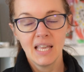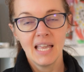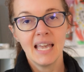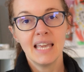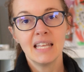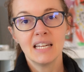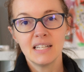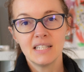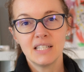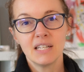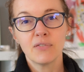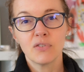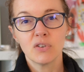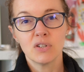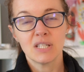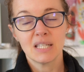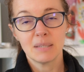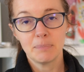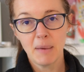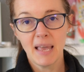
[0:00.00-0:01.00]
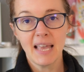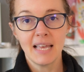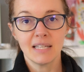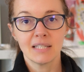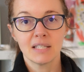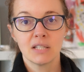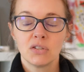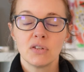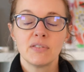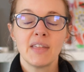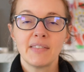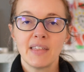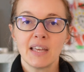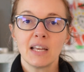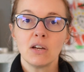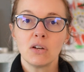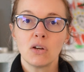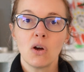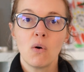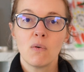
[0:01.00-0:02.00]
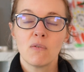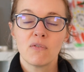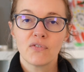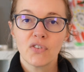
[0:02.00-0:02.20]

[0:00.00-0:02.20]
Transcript: in a different space so that they could go